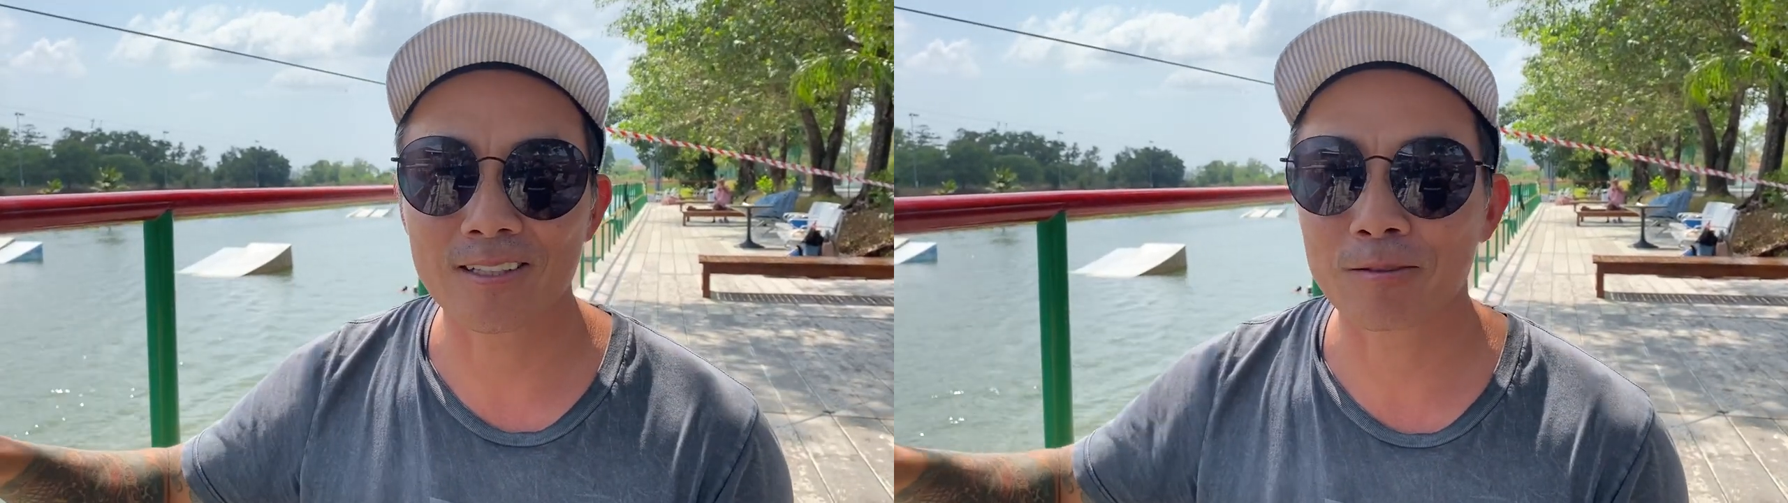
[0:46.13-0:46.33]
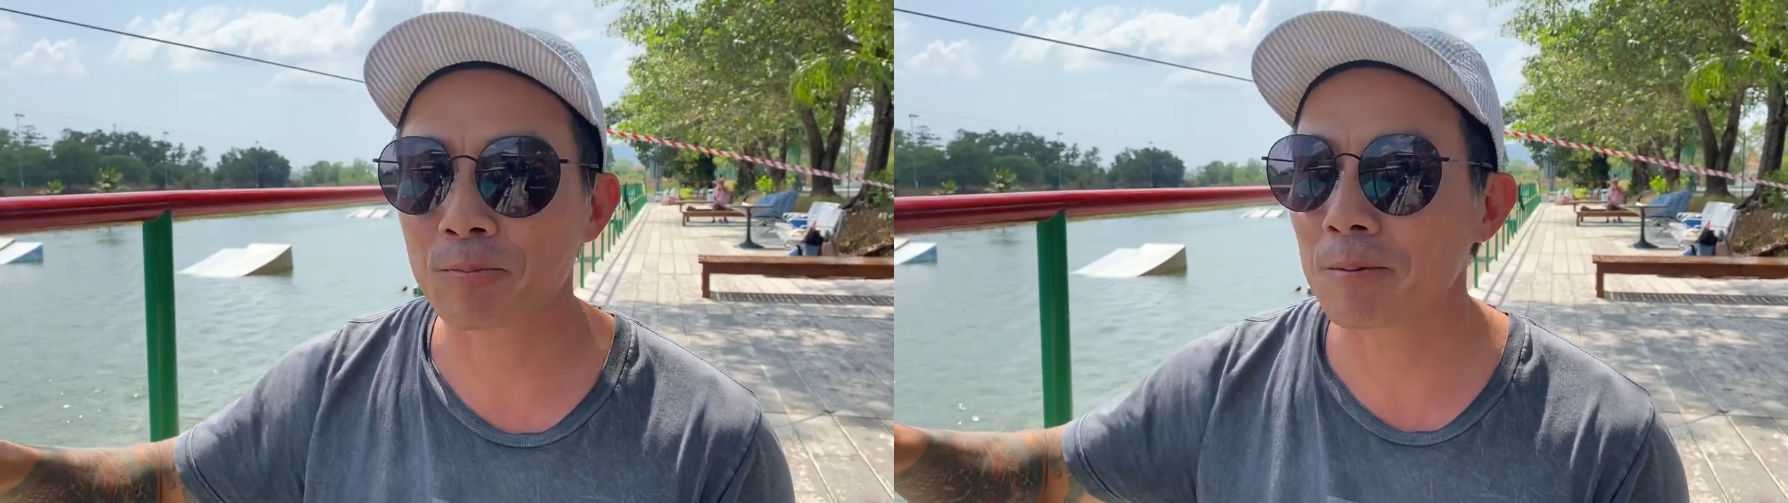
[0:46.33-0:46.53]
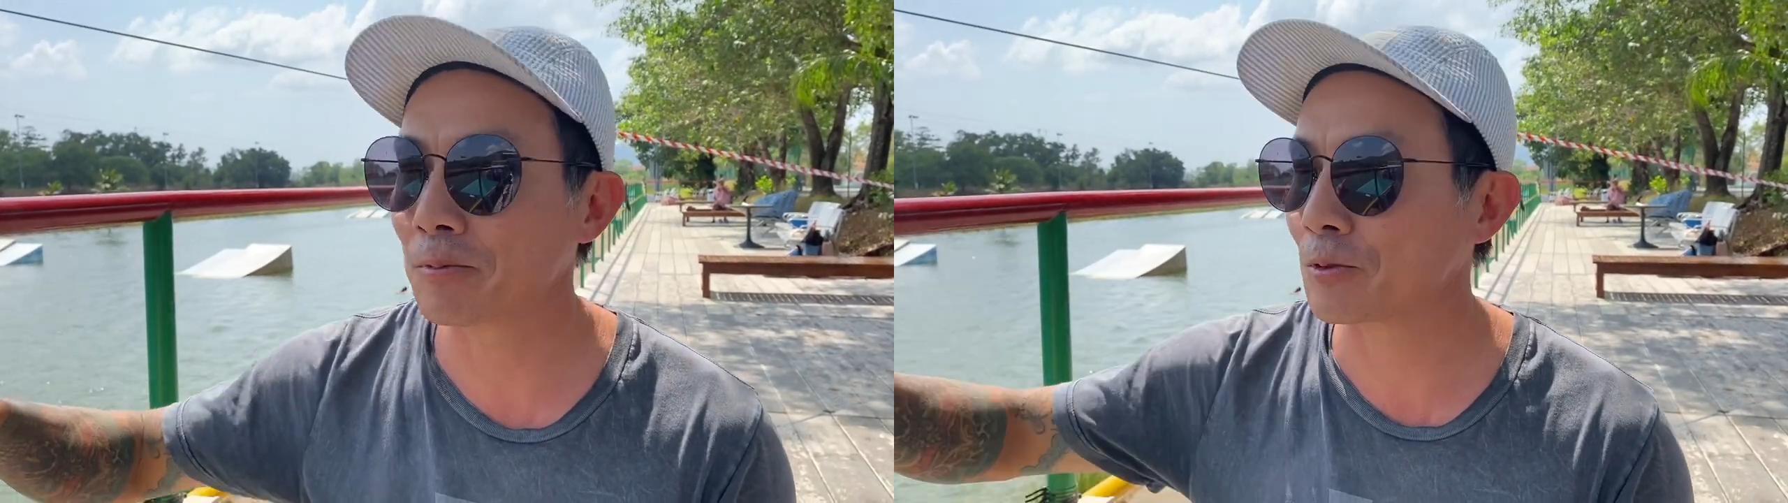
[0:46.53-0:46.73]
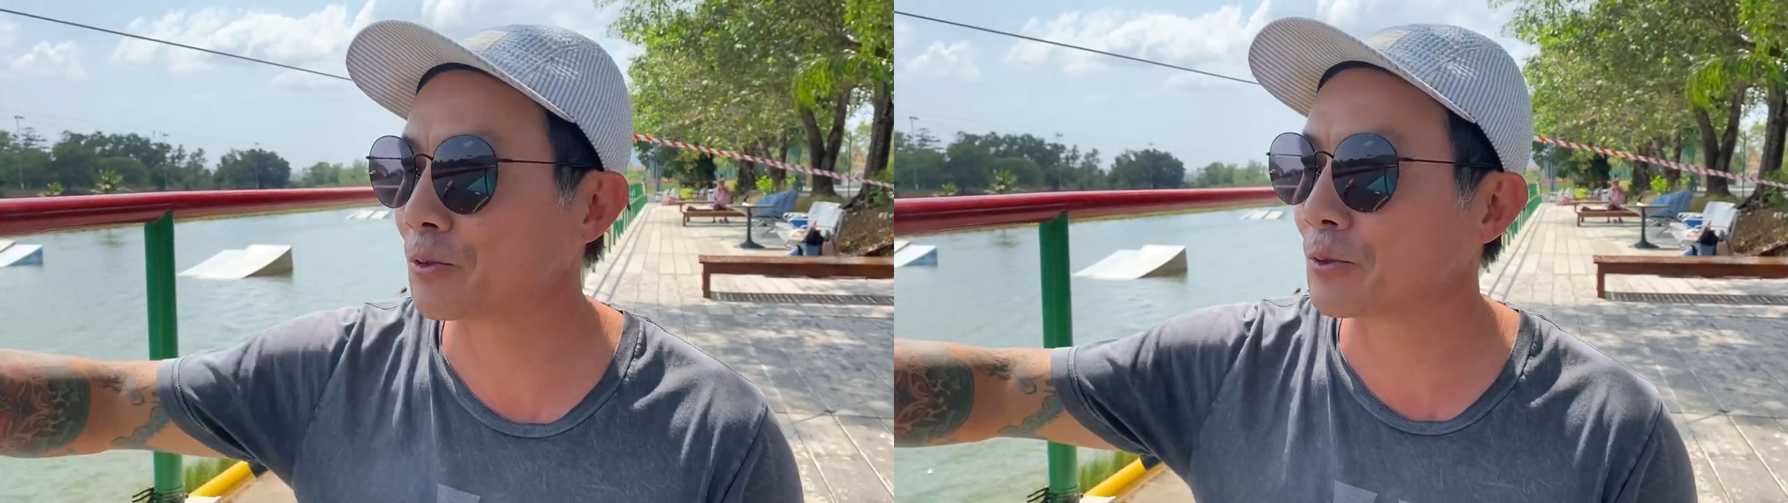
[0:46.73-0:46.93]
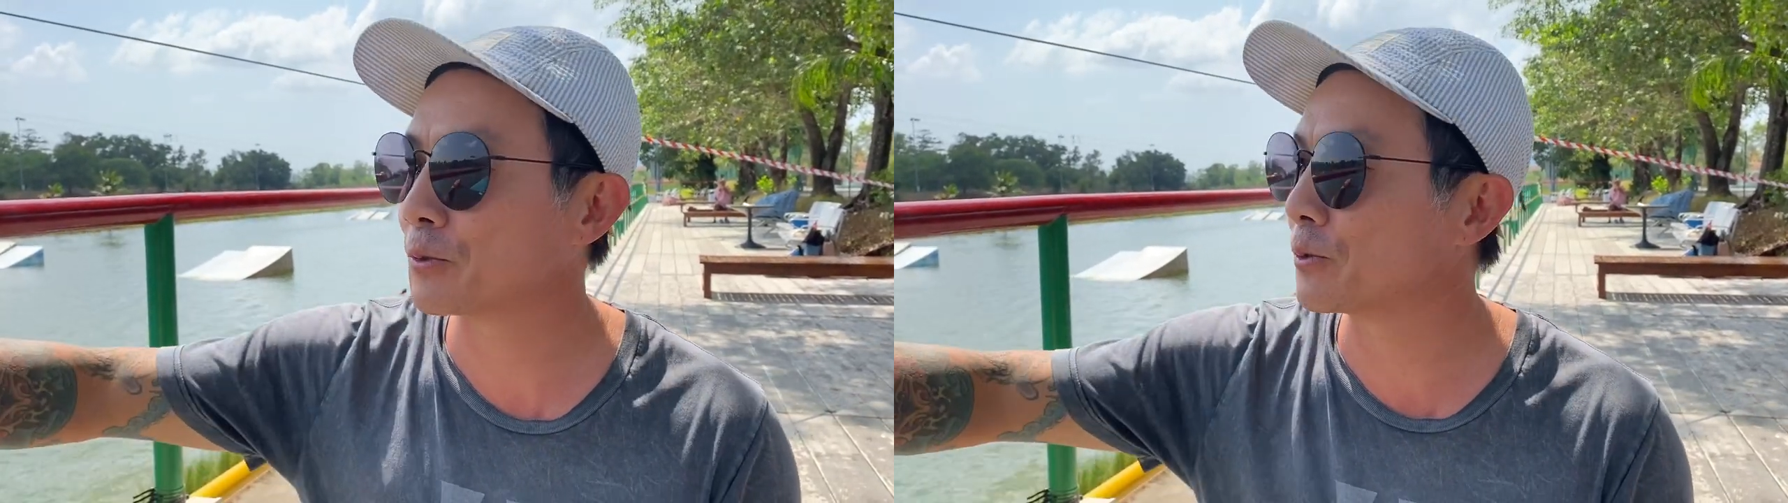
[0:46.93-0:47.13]
just people
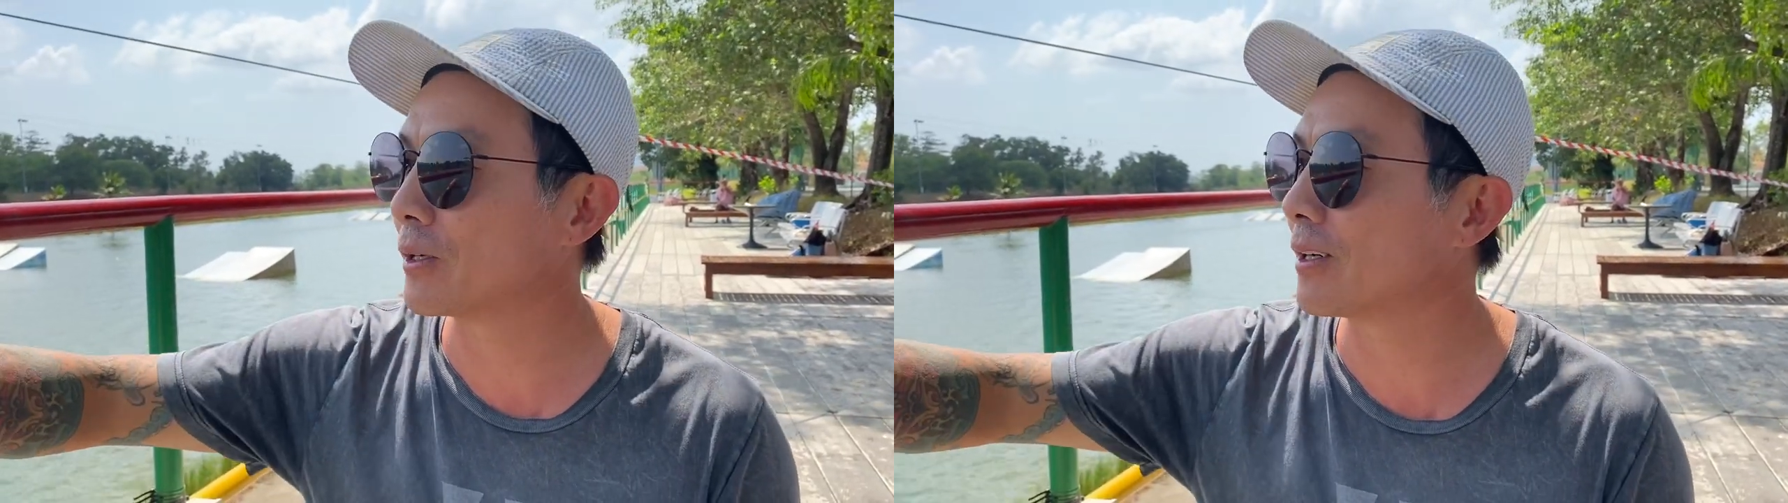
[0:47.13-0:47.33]
do